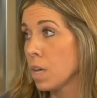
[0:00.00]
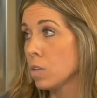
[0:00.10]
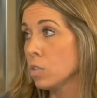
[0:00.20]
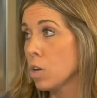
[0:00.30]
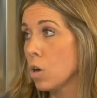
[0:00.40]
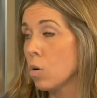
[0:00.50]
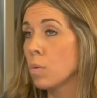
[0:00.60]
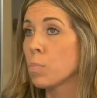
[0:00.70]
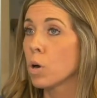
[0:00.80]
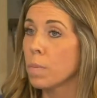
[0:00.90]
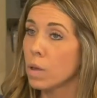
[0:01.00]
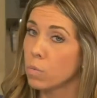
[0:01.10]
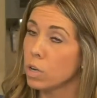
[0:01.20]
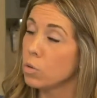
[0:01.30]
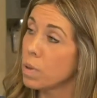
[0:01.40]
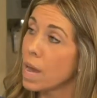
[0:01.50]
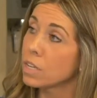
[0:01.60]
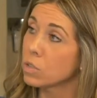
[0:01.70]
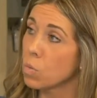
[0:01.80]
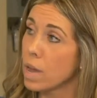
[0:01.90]
Okay. So probate, when you
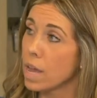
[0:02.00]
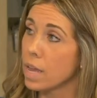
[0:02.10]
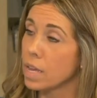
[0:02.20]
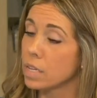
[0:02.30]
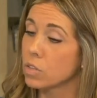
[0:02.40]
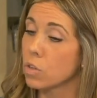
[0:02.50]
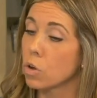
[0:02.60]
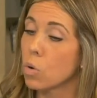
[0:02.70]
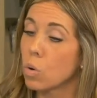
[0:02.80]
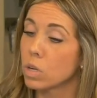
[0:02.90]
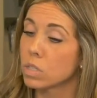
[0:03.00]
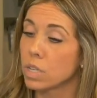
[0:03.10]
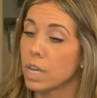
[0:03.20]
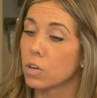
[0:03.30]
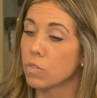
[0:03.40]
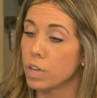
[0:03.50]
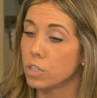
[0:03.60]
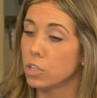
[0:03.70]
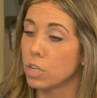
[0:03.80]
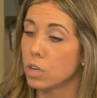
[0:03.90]
pass away, is the court's
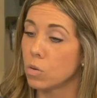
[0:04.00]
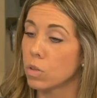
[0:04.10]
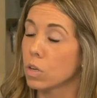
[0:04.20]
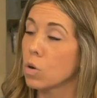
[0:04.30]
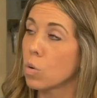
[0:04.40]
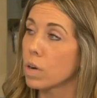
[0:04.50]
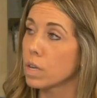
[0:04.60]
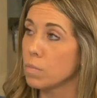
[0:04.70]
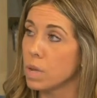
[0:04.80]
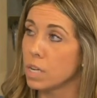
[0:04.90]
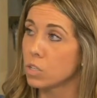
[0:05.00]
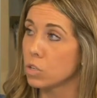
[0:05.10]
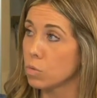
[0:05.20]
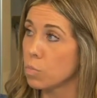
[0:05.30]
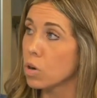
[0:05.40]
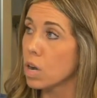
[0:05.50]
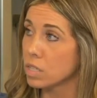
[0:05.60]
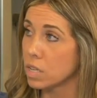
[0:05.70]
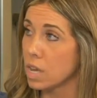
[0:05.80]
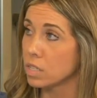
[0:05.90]
intervention or the court-administered
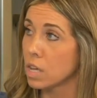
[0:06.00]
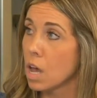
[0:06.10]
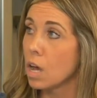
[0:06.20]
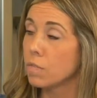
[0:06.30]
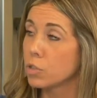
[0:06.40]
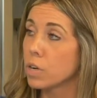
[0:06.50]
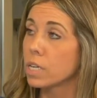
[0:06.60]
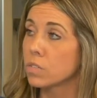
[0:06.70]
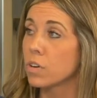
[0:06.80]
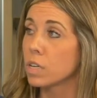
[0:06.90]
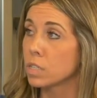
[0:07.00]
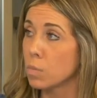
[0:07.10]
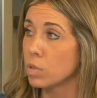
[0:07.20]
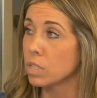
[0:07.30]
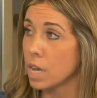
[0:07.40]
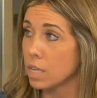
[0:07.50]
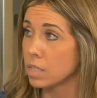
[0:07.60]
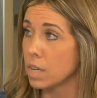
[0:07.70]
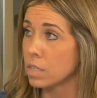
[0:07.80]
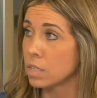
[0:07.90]
process mm-hmm. of transferring someone's
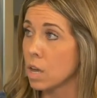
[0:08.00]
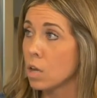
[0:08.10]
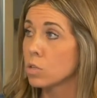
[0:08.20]
assets. Okay.